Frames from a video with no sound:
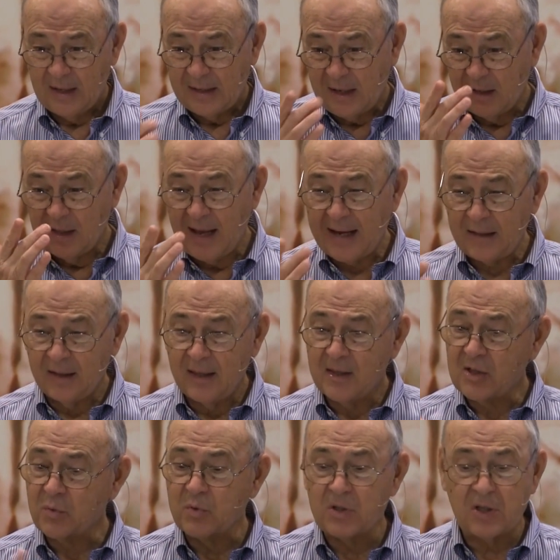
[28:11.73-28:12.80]
Now, likely
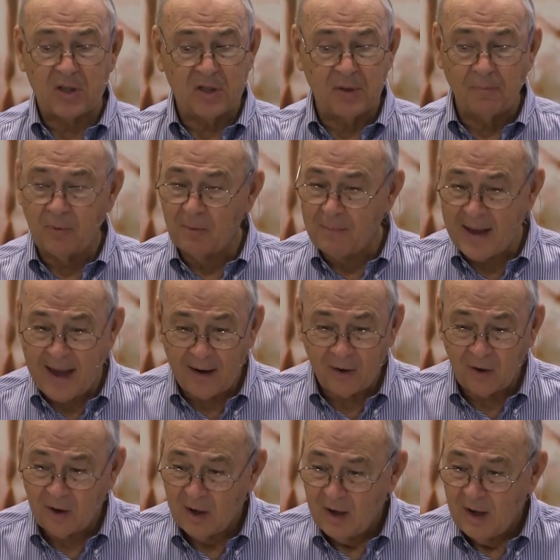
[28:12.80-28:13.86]
this was a simple
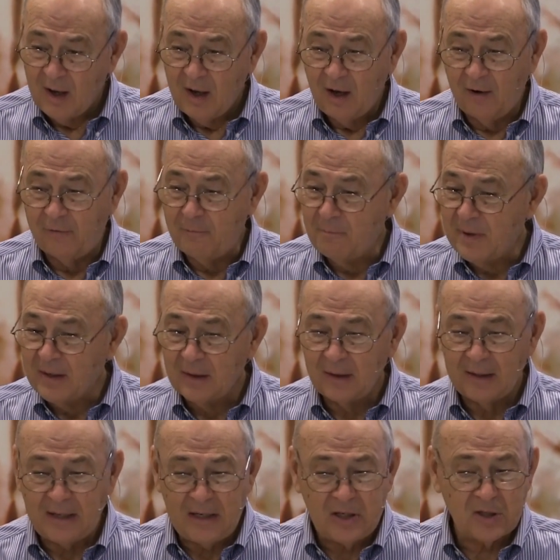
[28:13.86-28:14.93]
matter of
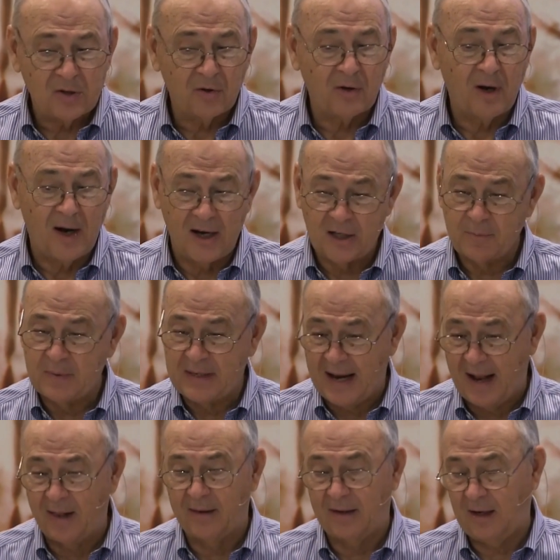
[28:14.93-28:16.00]
Middle Eastern
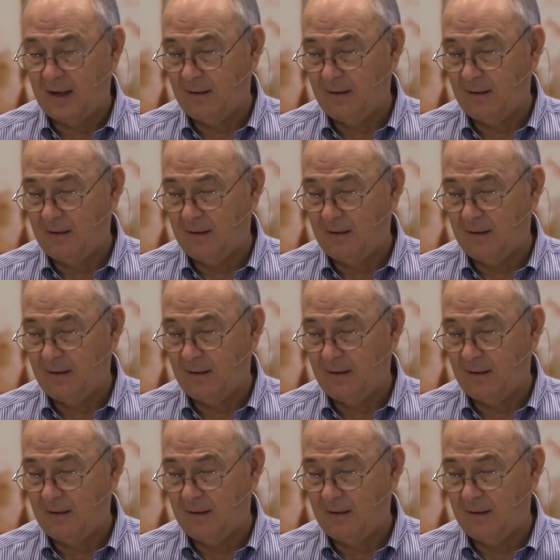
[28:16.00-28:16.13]
hospitality.